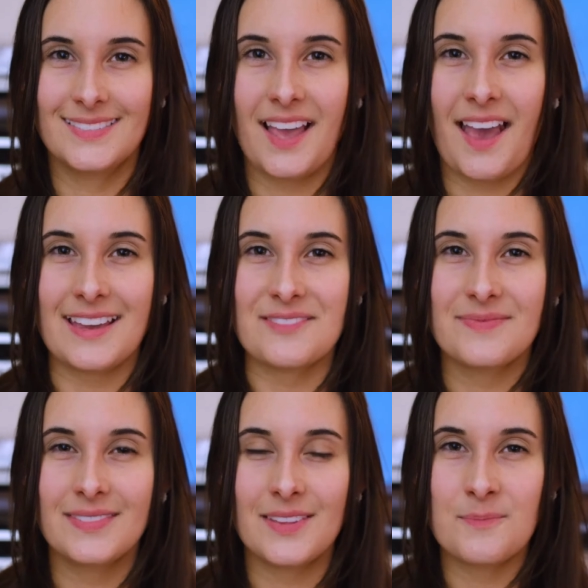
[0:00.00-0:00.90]
Hi,
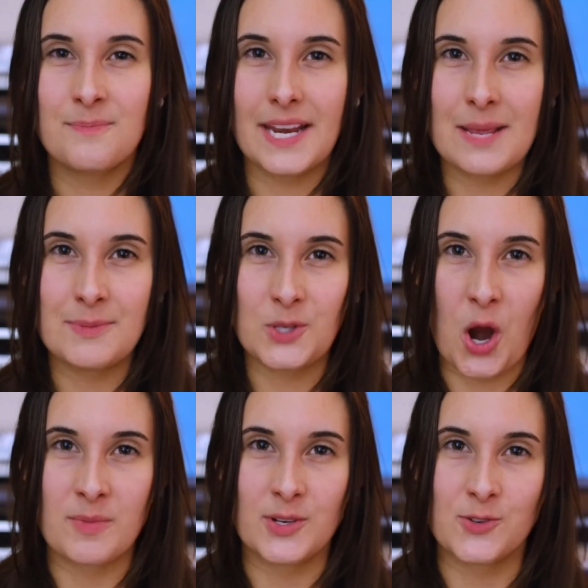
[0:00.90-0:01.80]
my name is
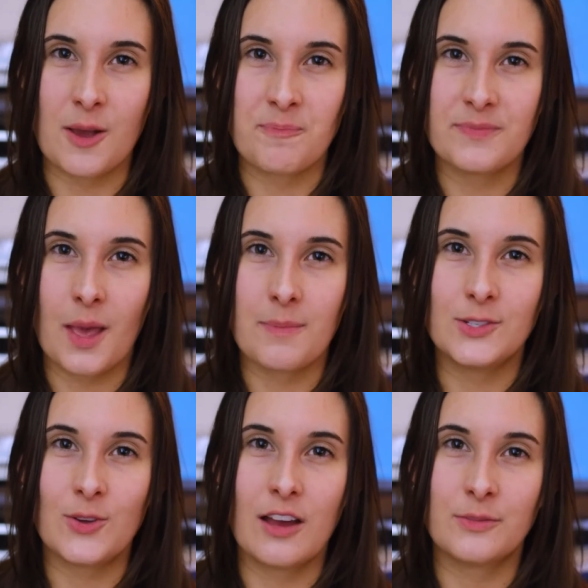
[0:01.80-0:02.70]
Carmen Drum, a
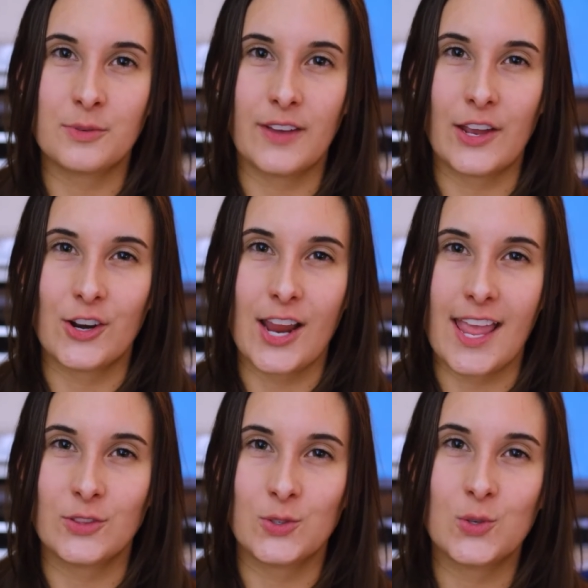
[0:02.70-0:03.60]
mental health provider
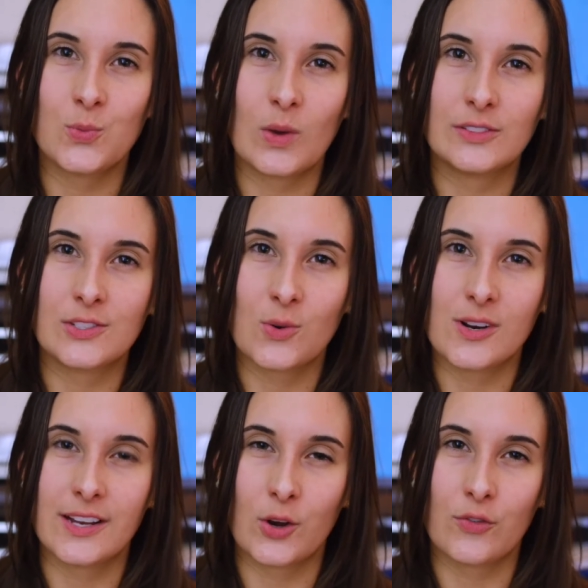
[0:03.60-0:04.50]
and the student wellness
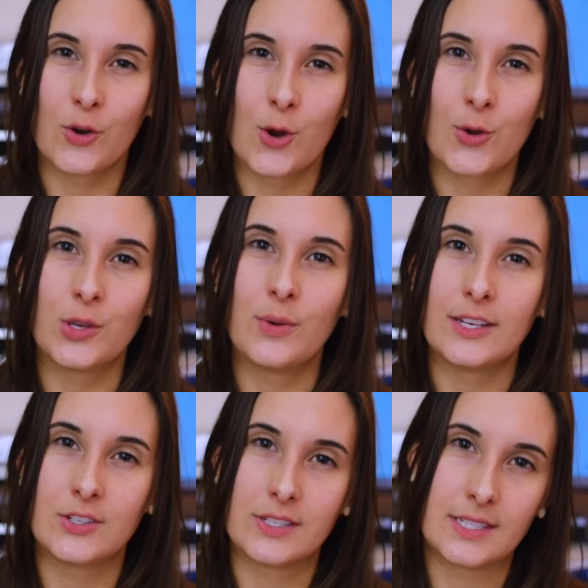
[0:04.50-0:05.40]
coordinator for OU
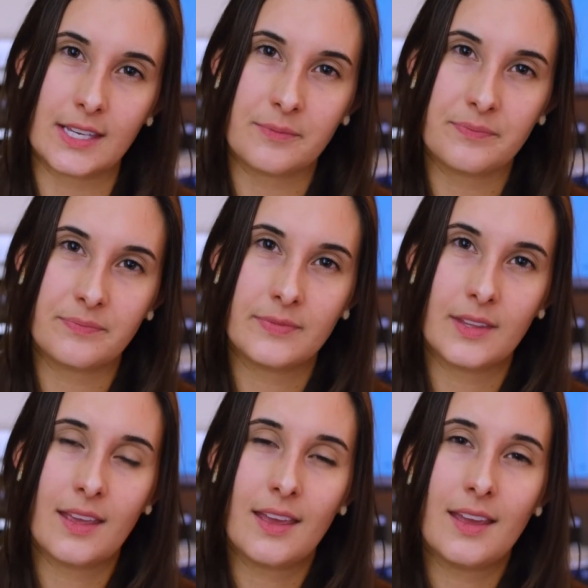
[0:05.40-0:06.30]
HSC.
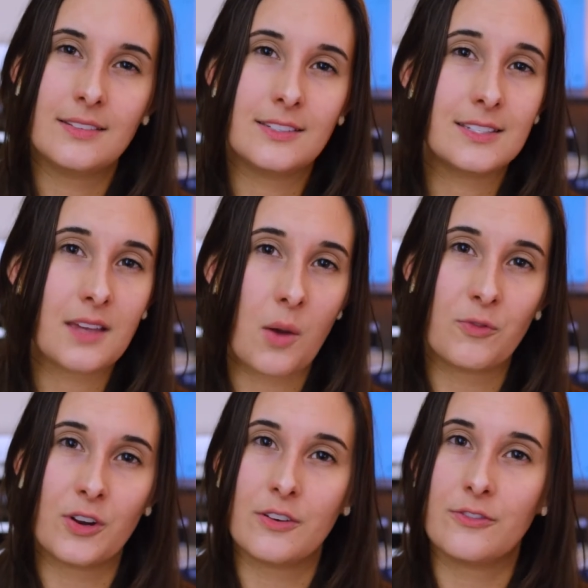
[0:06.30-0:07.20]

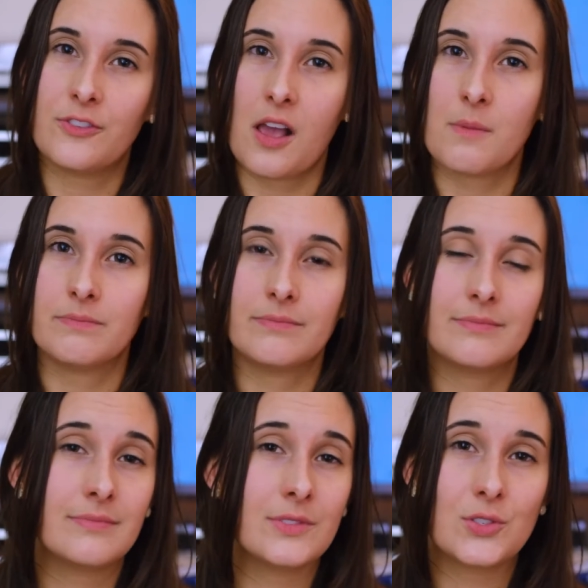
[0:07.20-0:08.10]
Discomfort from
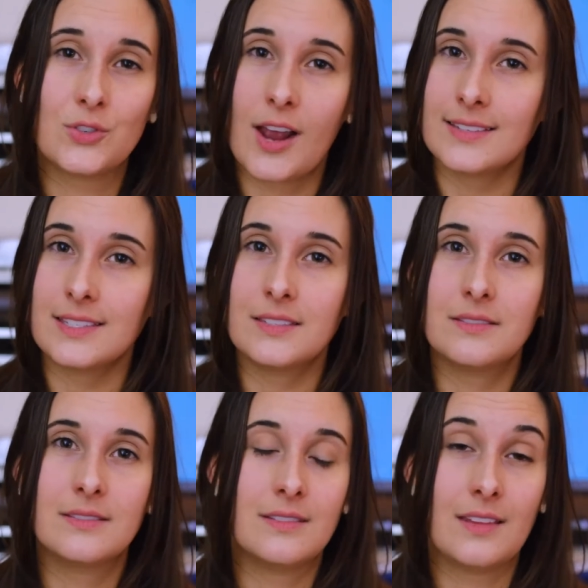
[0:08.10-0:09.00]
stress,
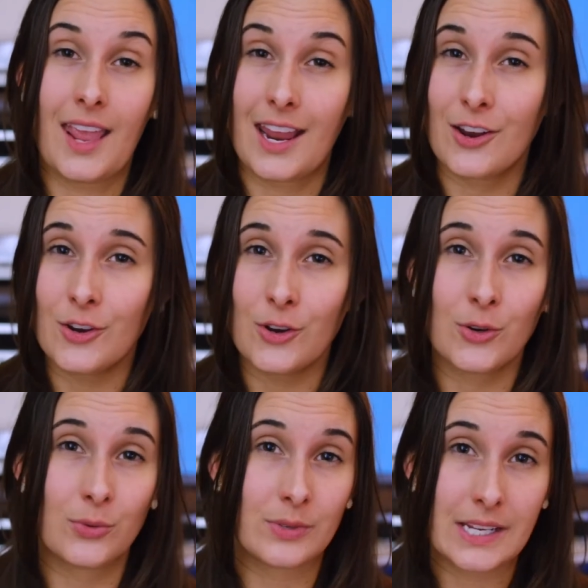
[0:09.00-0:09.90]
anger,
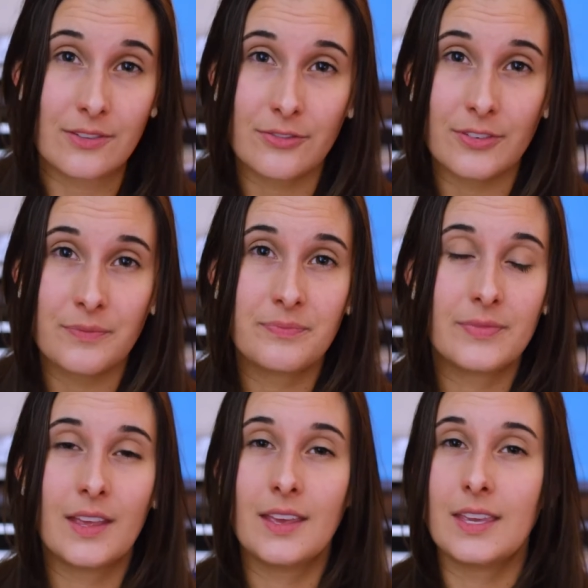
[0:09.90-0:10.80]
grief
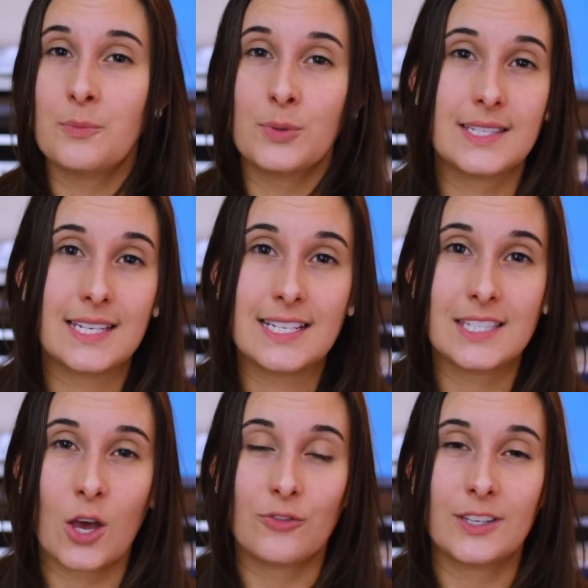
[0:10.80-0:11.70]
can present
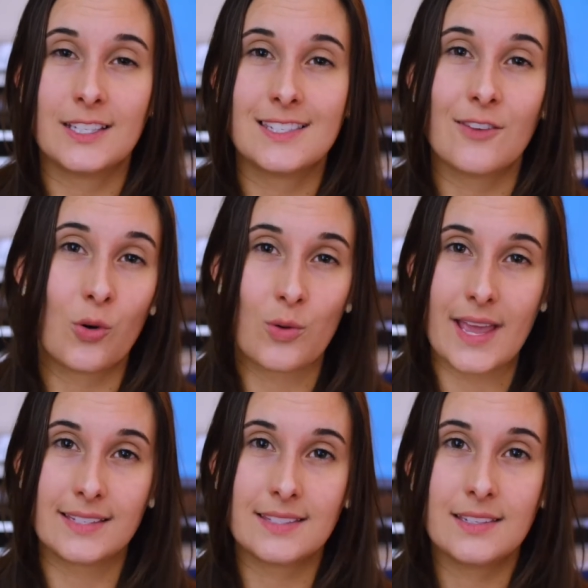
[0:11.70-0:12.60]
itself in several
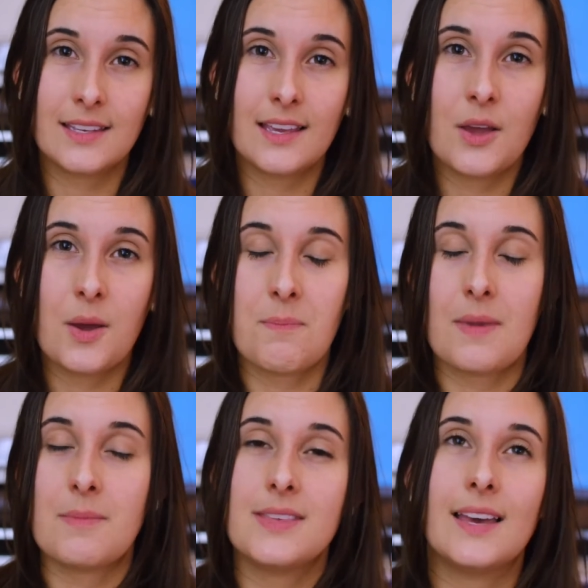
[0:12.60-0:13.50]
ways.
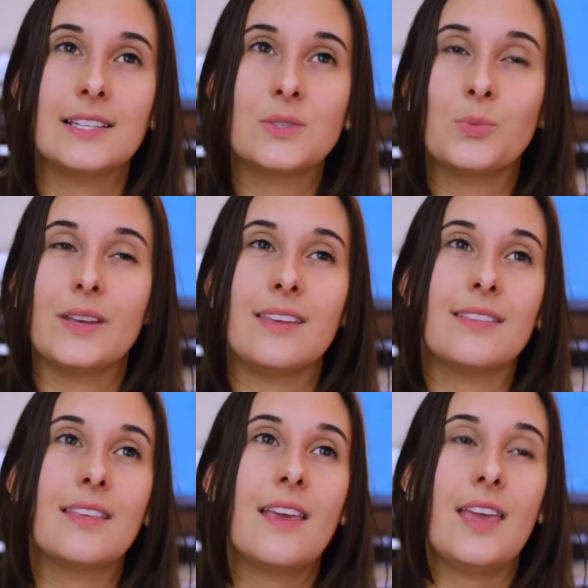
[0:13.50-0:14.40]
Maybe that's
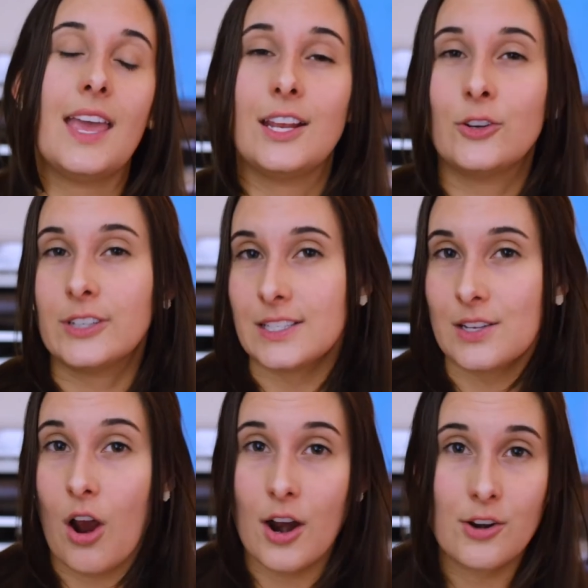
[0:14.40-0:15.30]
with an increased
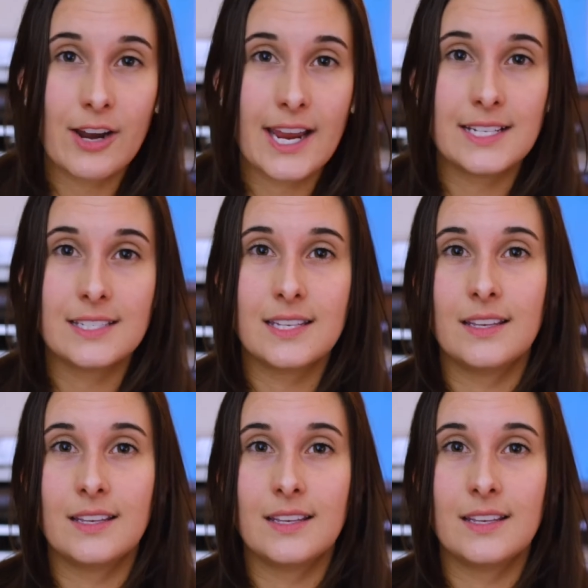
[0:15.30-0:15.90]
heart rate,